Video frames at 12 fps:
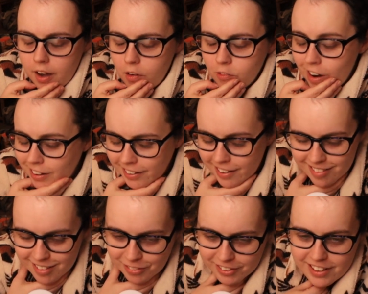
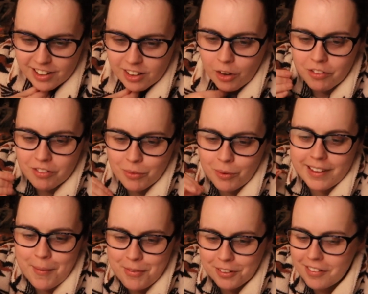relatively close to when the
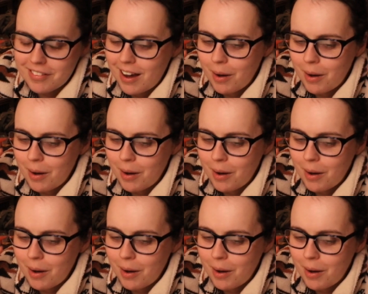episode goes out.